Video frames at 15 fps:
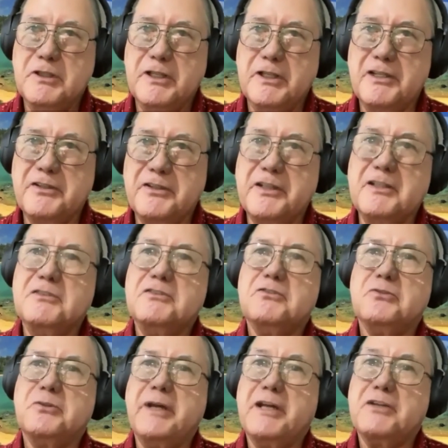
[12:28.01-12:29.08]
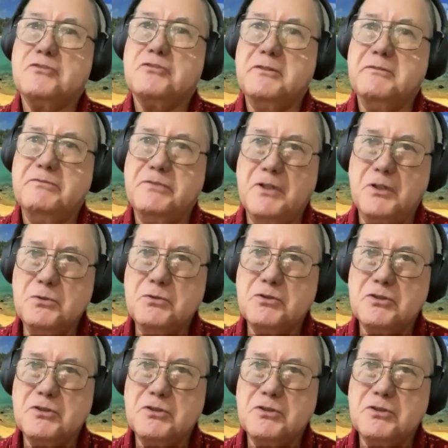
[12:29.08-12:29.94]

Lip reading: and then to actually vote.